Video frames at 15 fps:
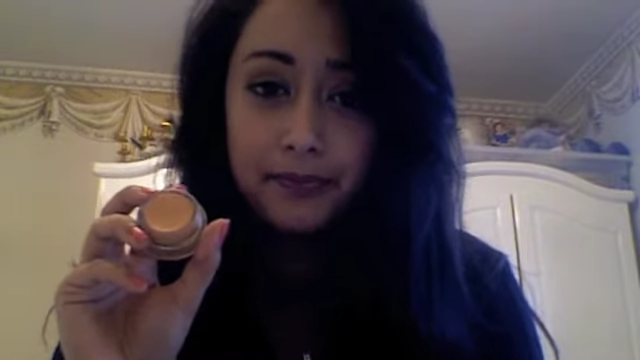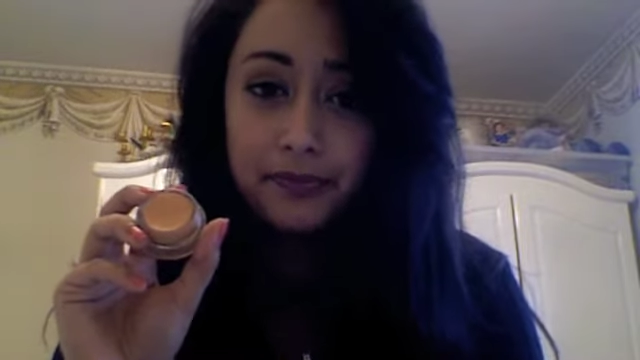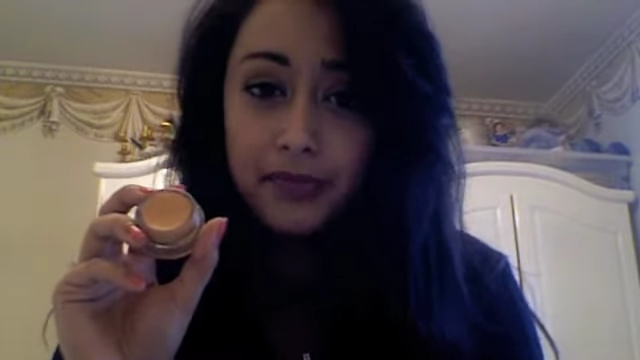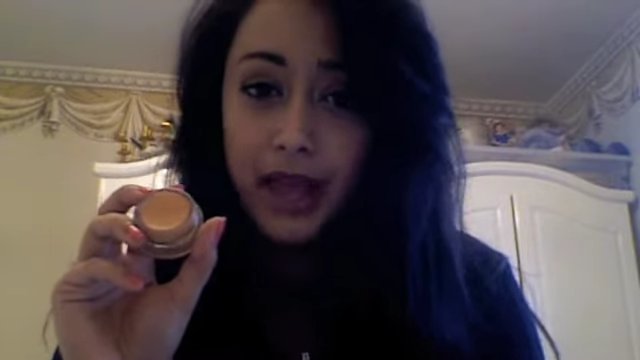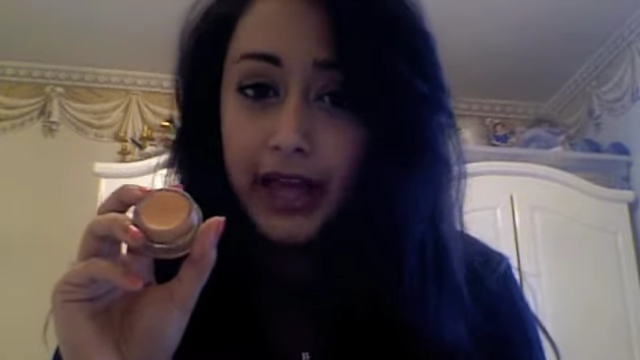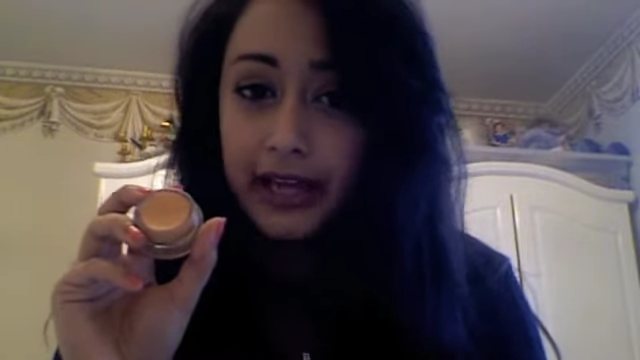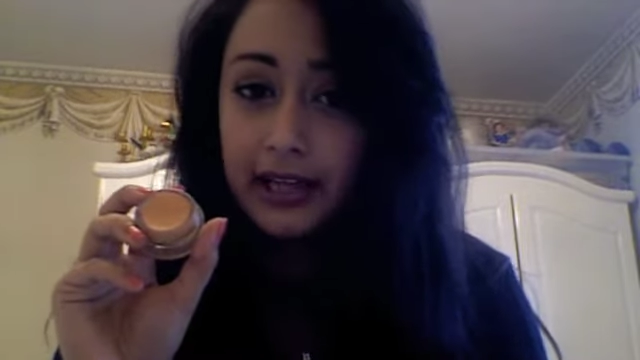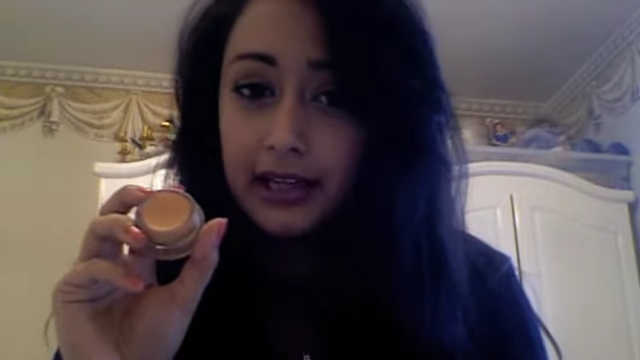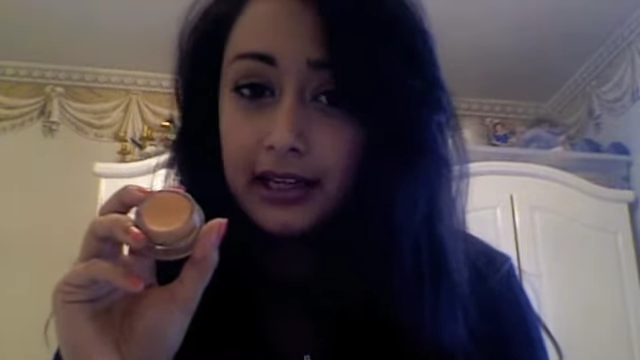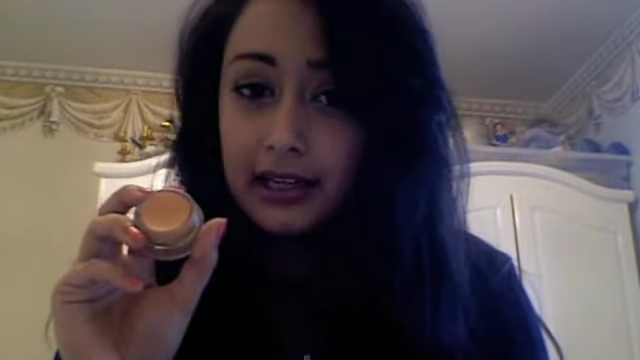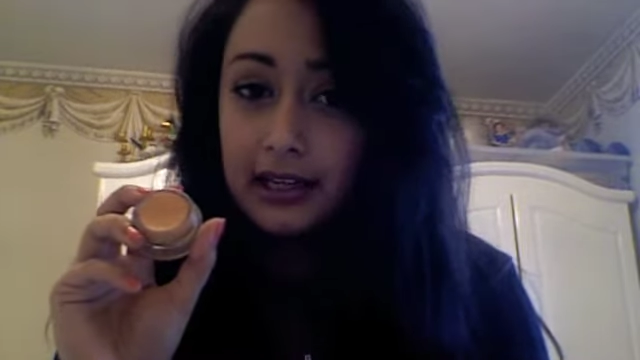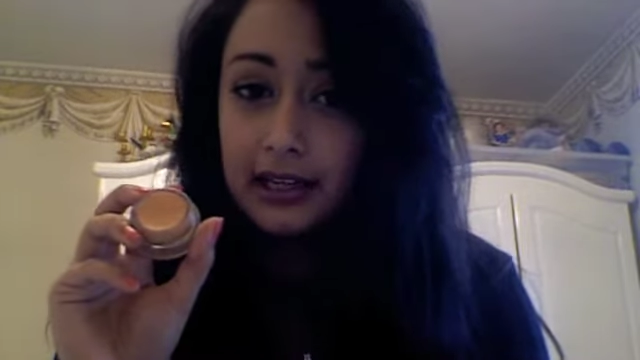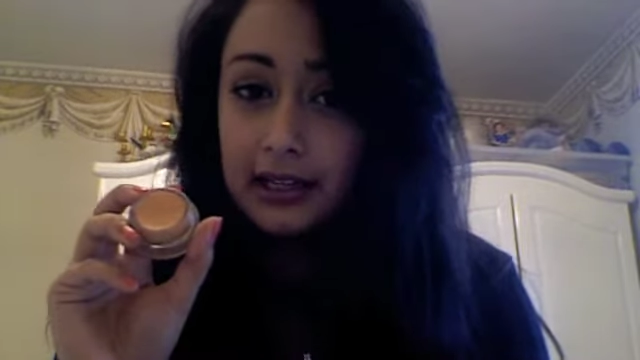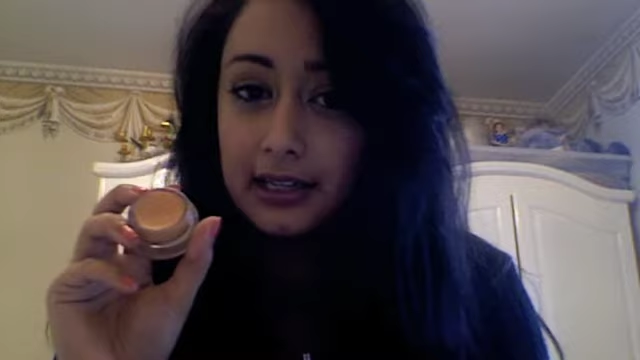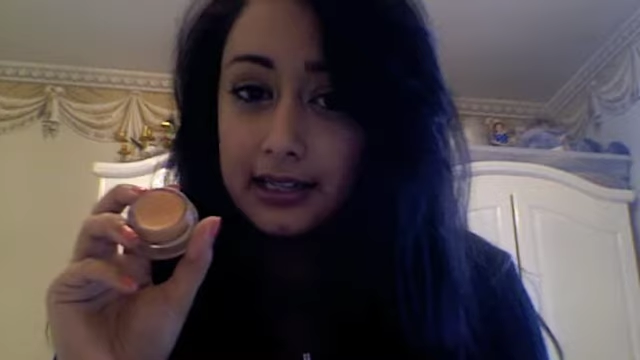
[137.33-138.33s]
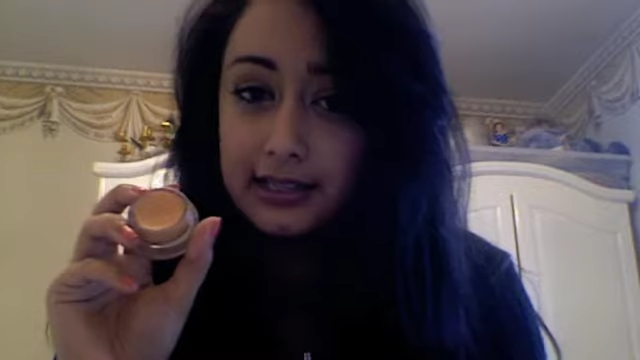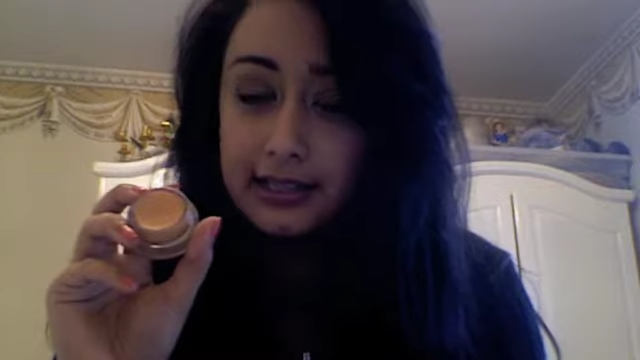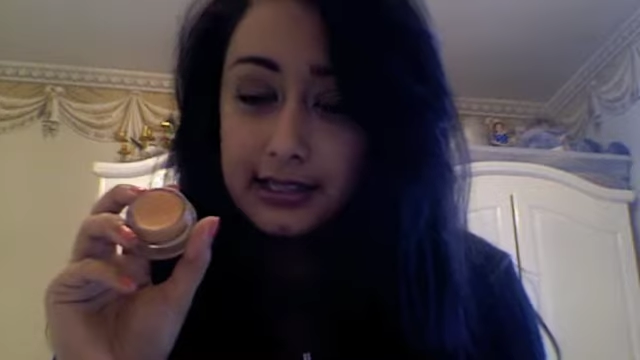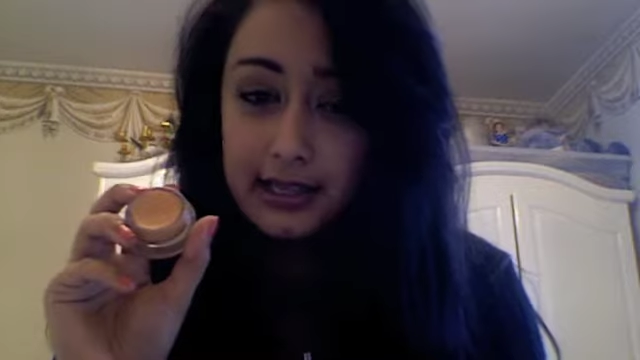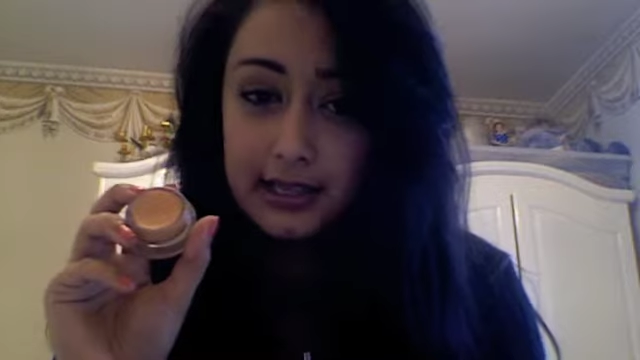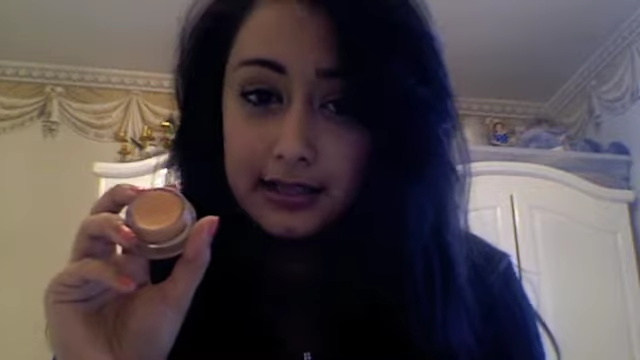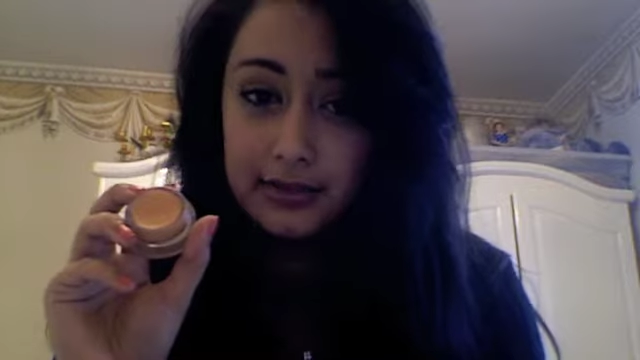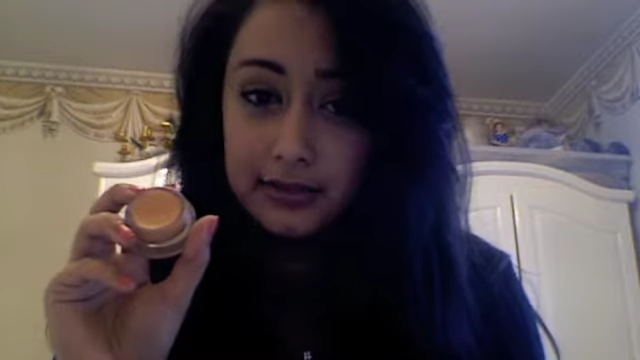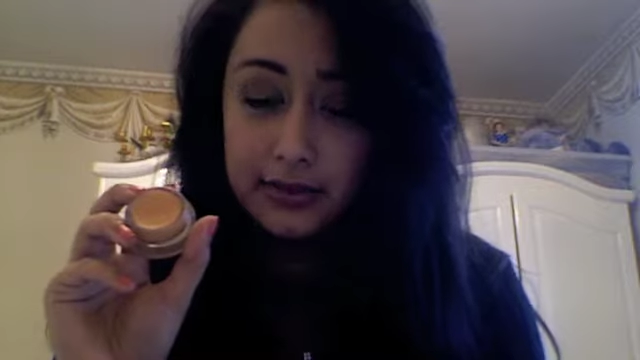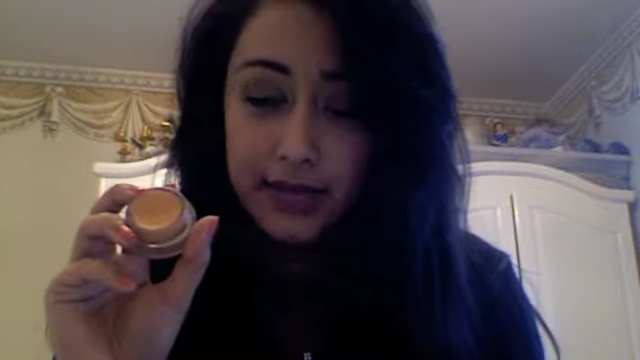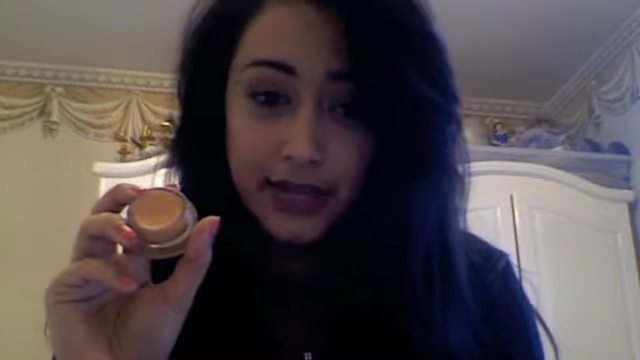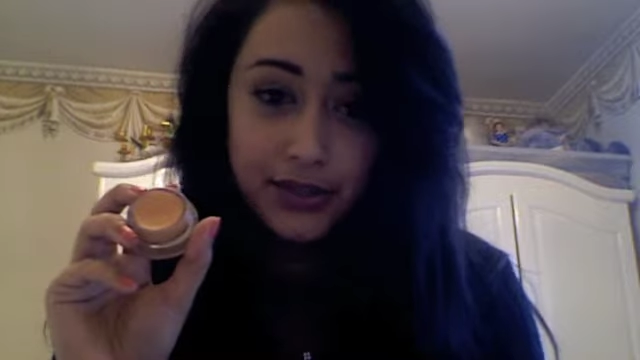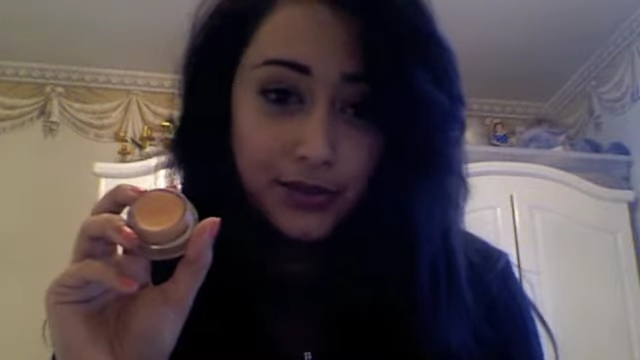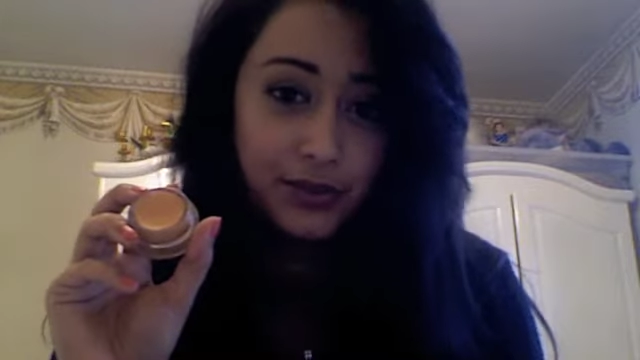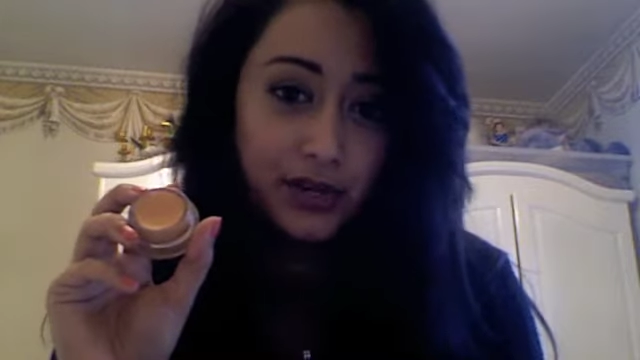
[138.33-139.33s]
like glitter dust or
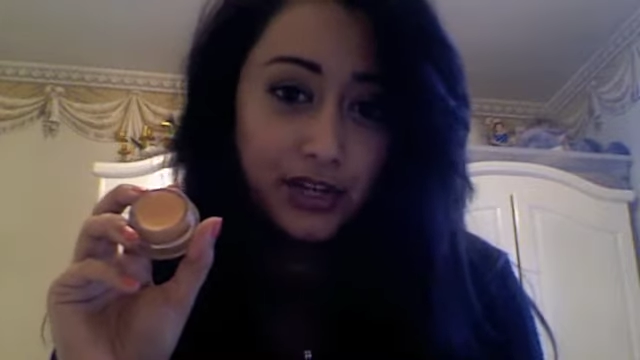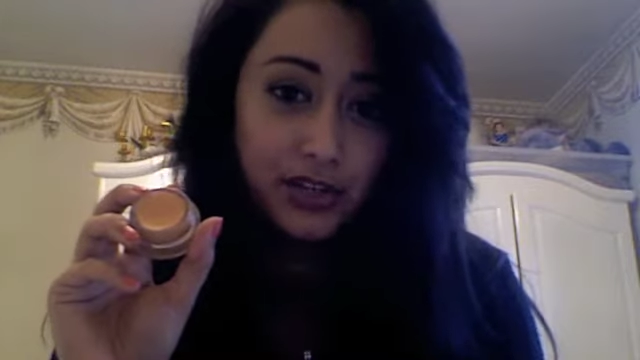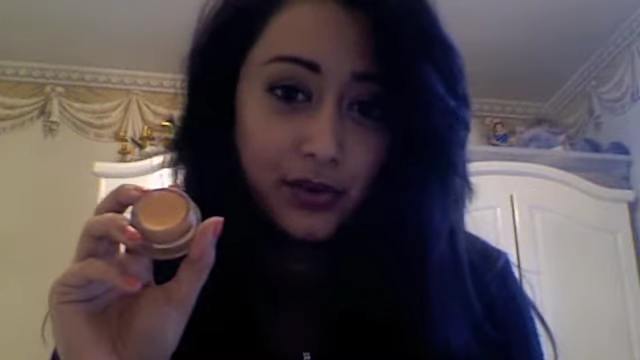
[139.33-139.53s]
dazzle dust